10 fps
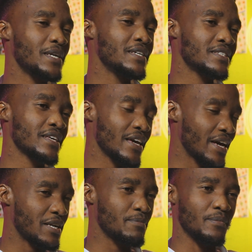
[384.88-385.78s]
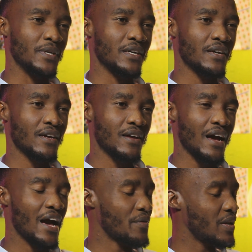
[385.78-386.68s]
Please help me.
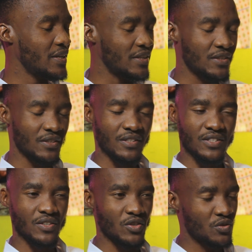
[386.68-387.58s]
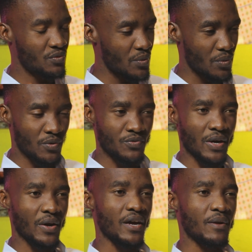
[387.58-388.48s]
I really need
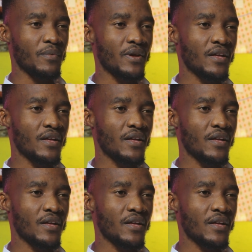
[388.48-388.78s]
your help.